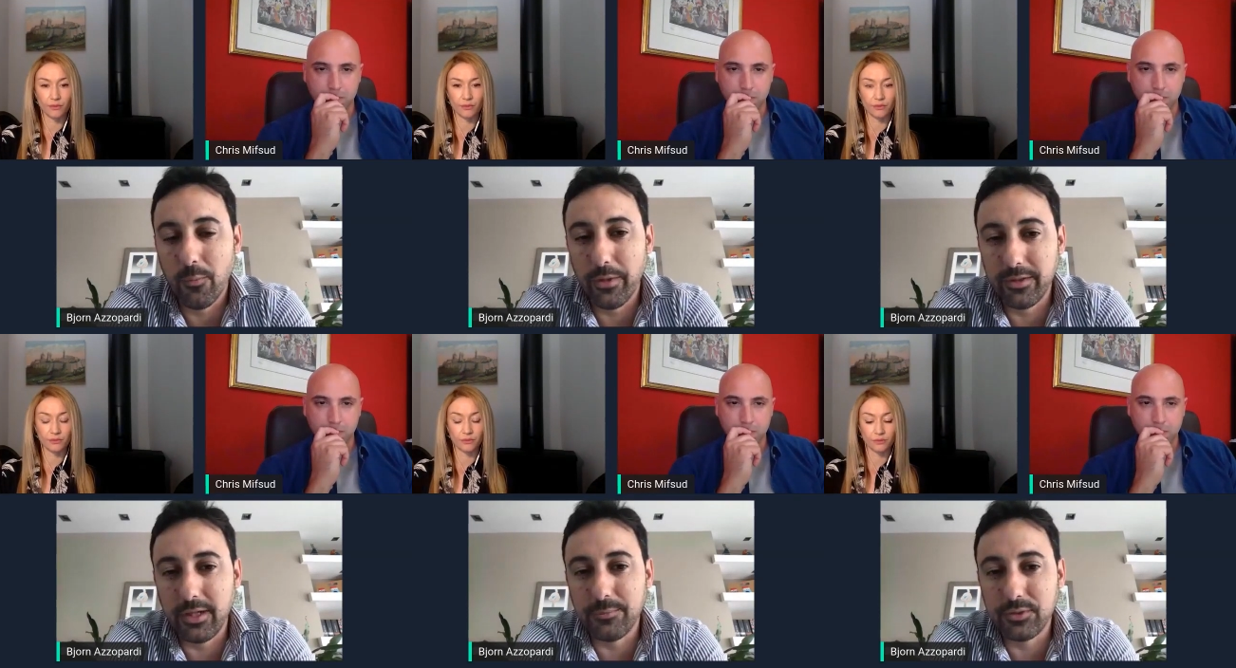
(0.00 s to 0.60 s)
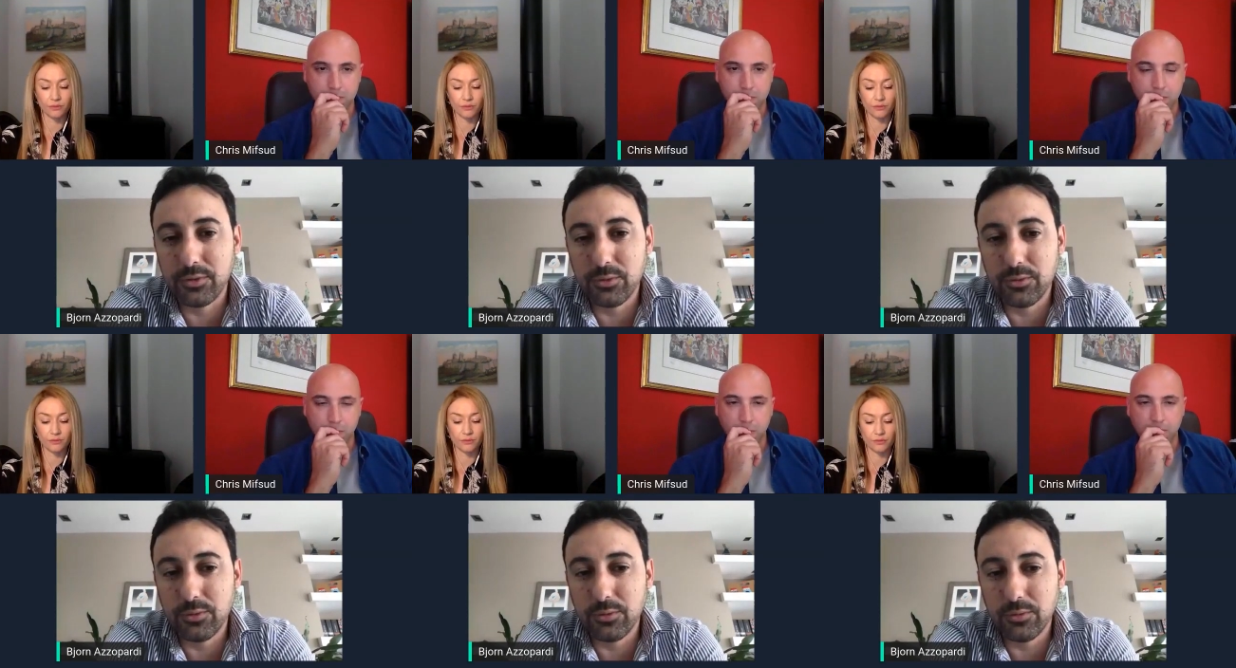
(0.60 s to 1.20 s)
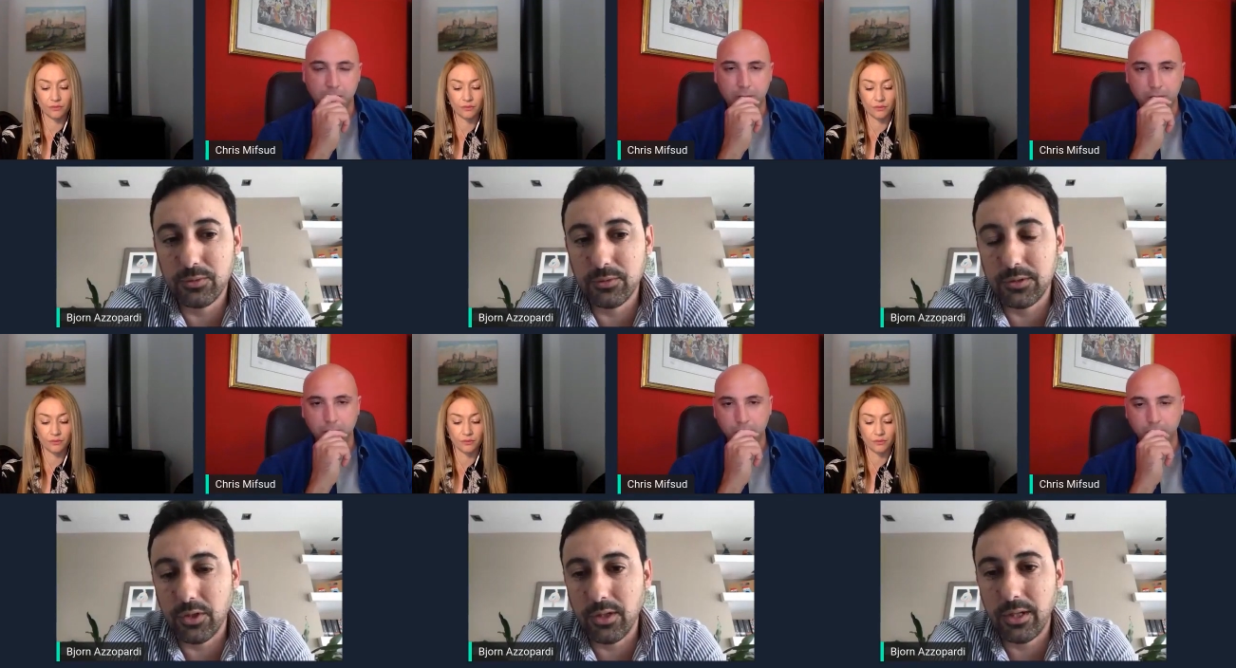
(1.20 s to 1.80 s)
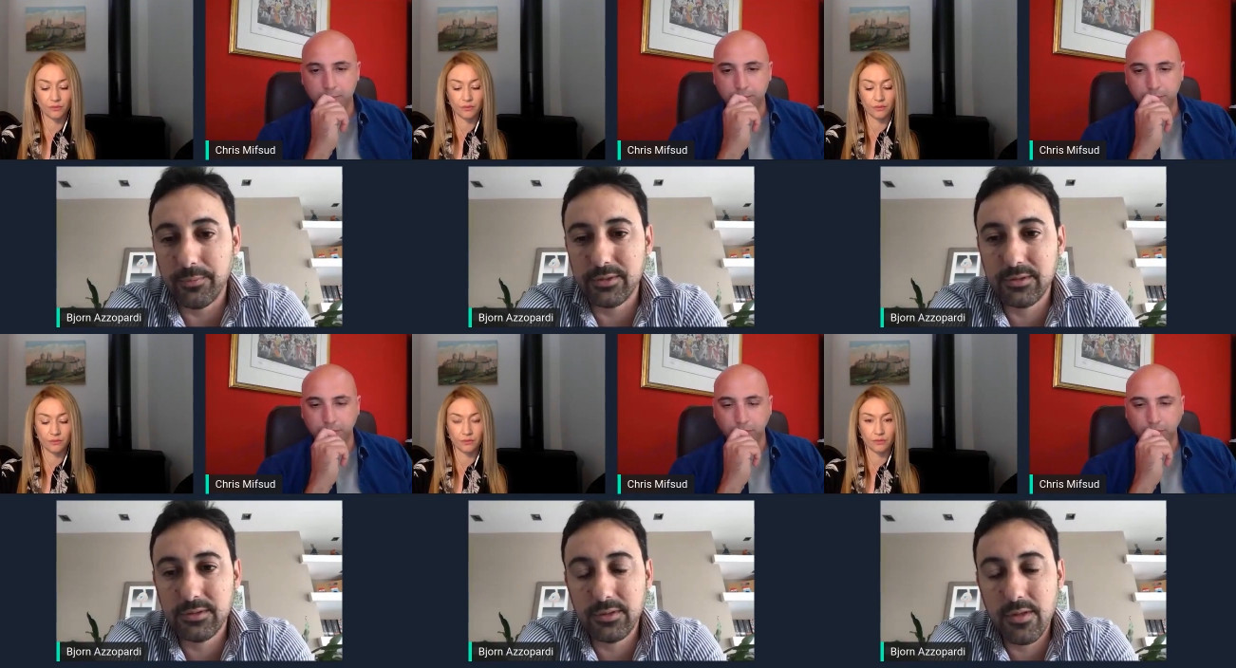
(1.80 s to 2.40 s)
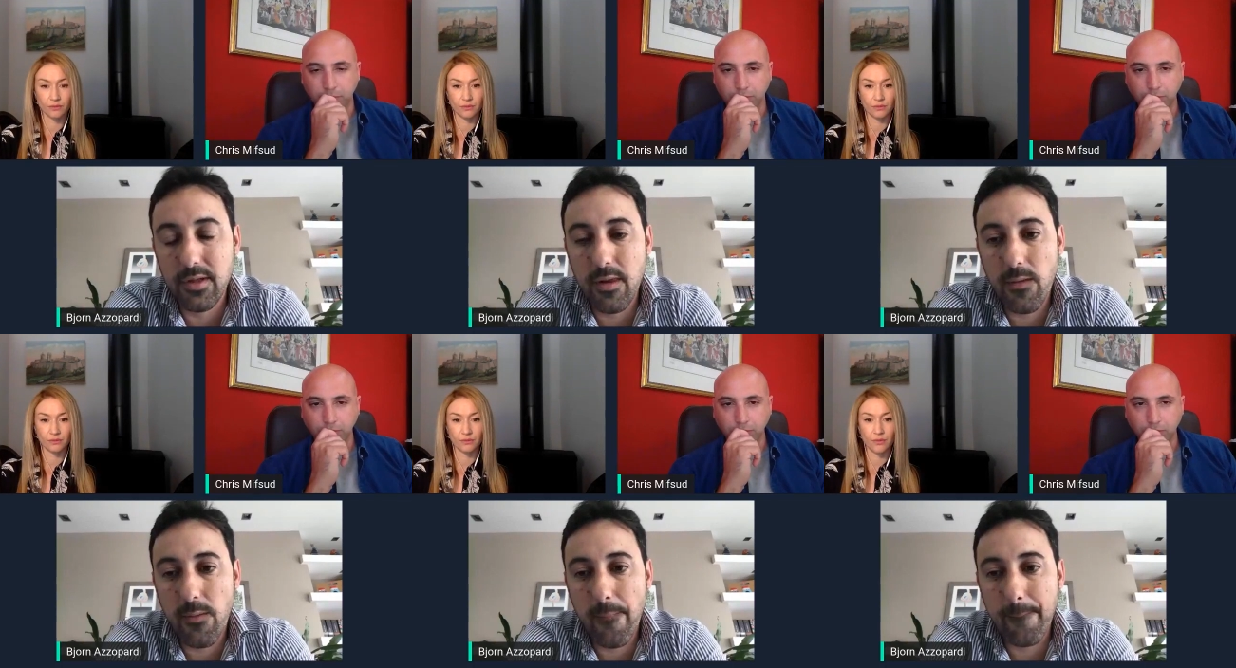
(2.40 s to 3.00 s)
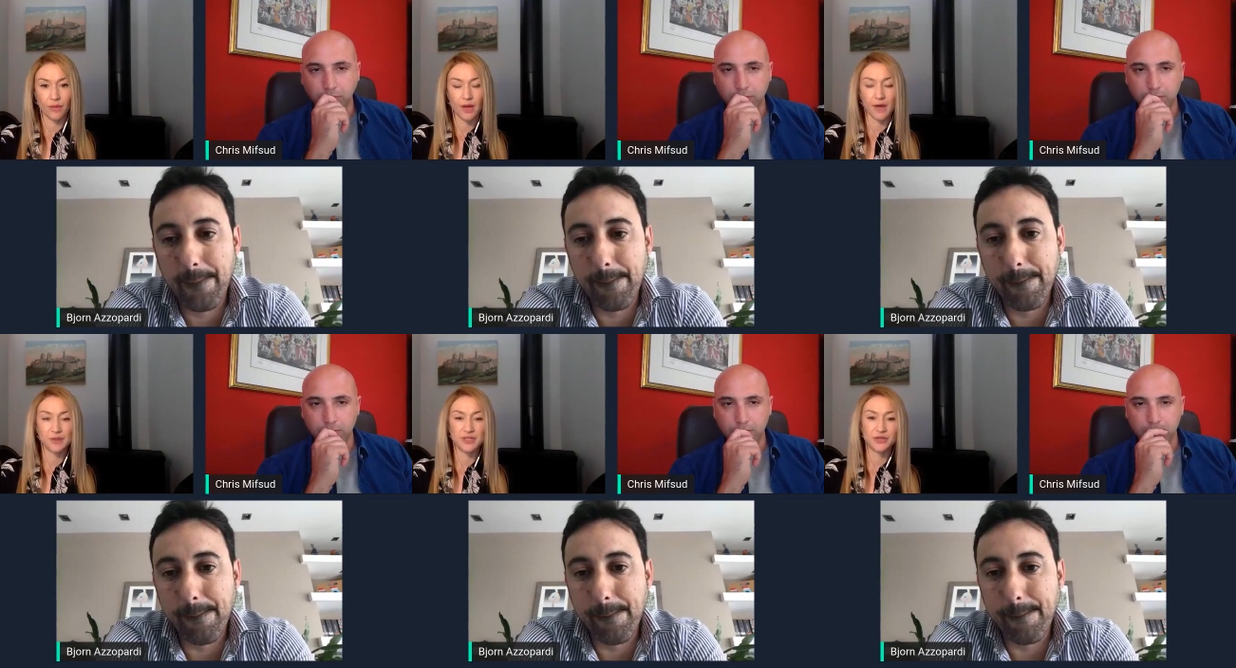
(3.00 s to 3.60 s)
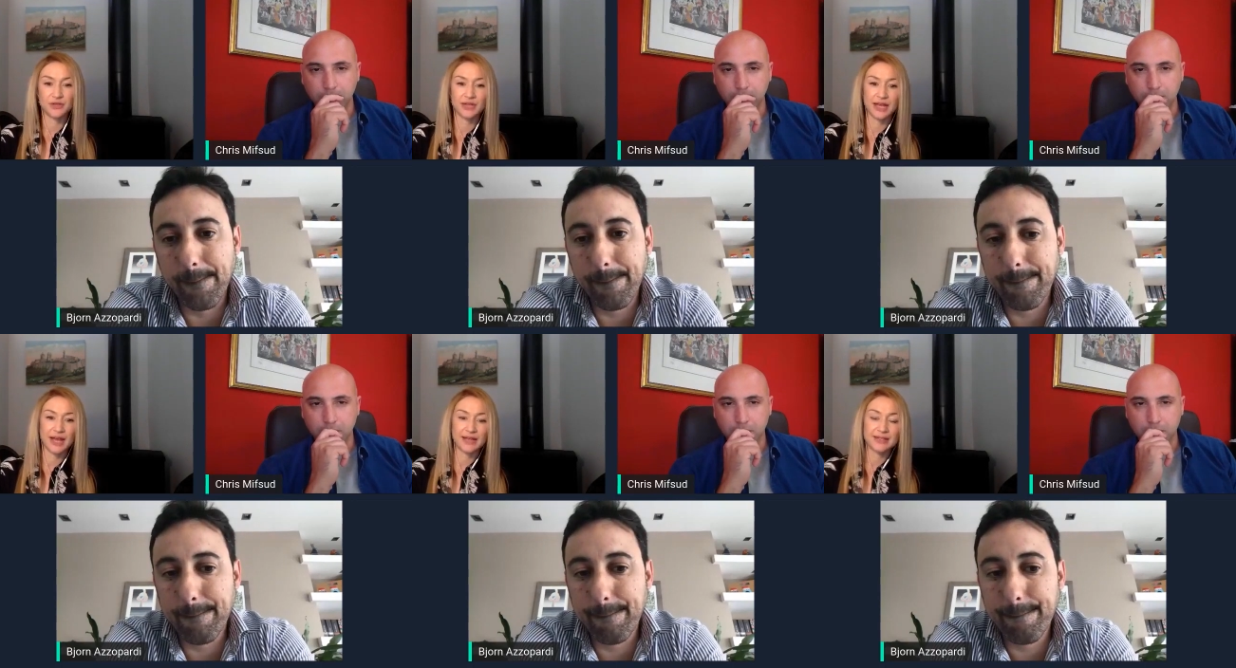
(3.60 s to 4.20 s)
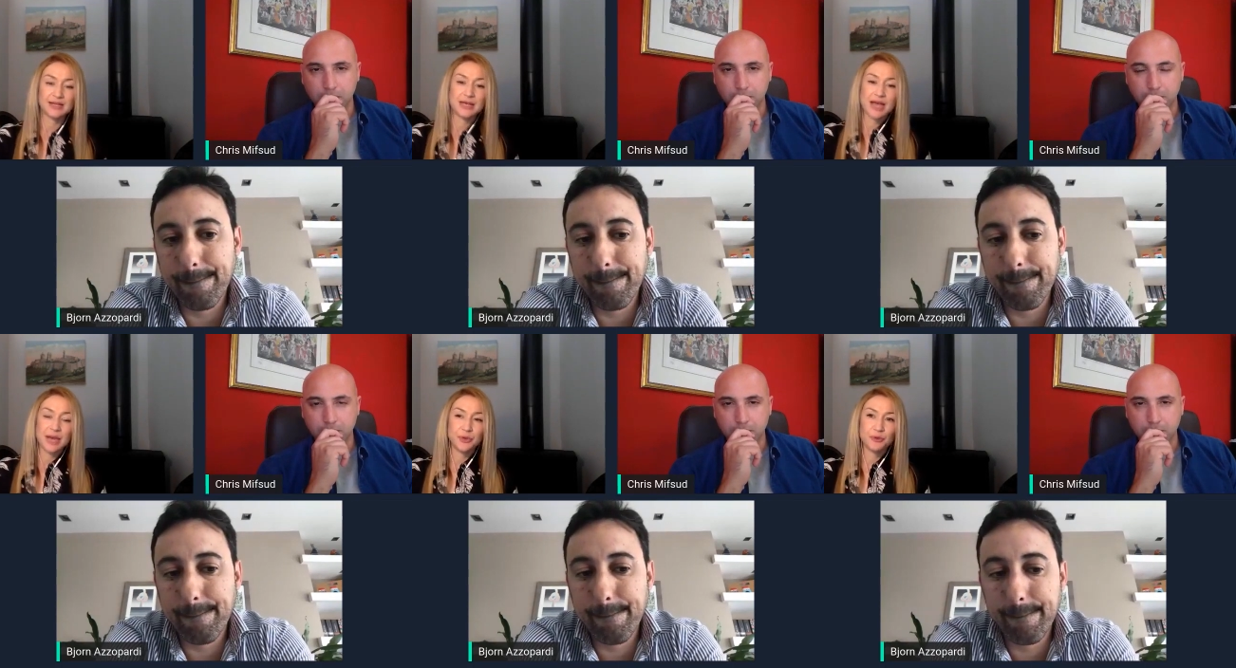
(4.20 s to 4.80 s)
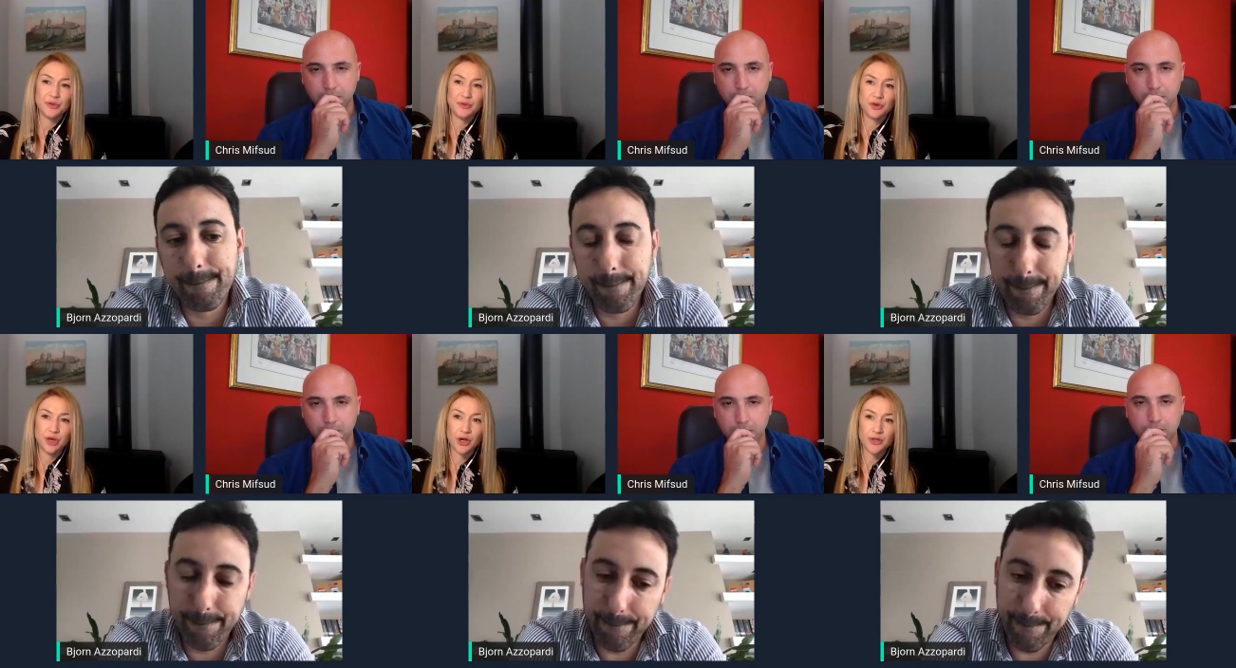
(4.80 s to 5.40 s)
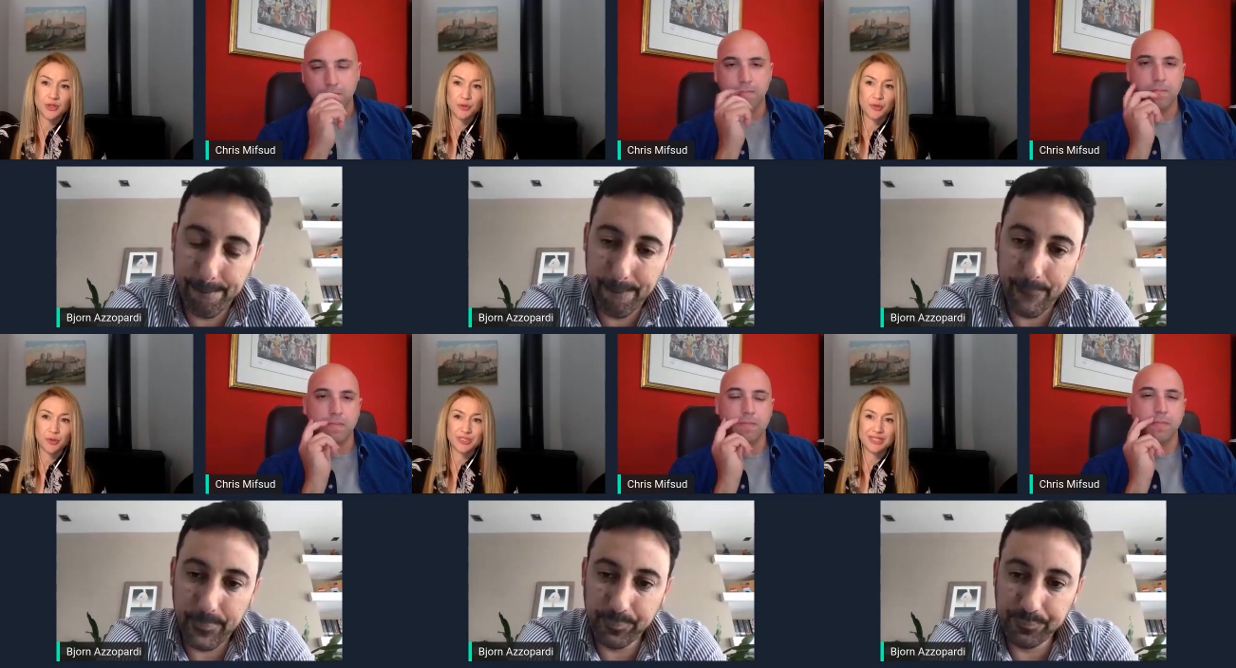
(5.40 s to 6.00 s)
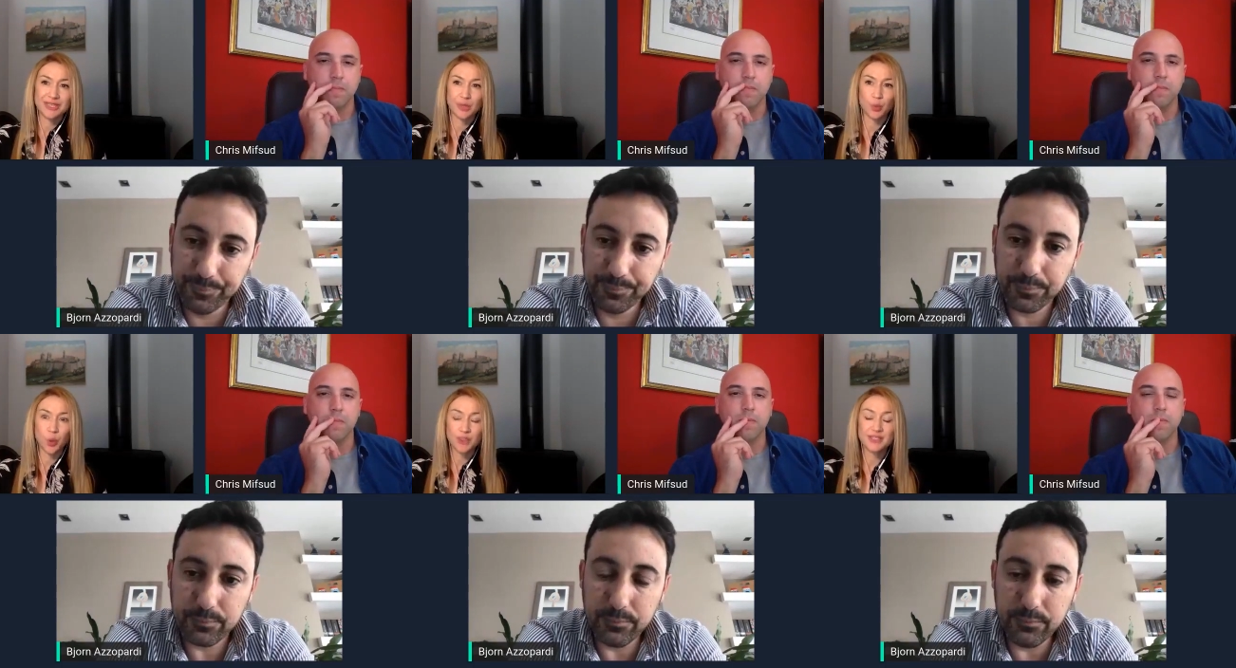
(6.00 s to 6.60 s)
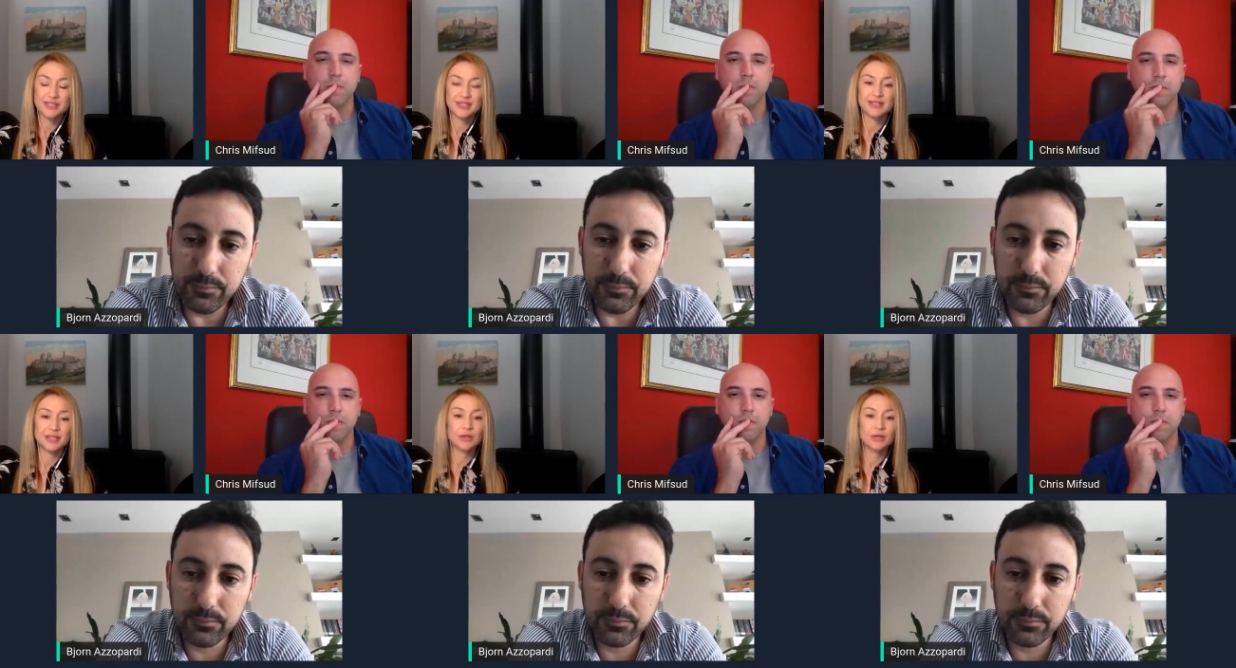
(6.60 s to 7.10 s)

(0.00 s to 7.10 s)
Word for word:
Speaker 1: when it comes to, to, to the online business
Speaker 2: absolutely and and Bjorn, maybe you can go into a bit more detail what does this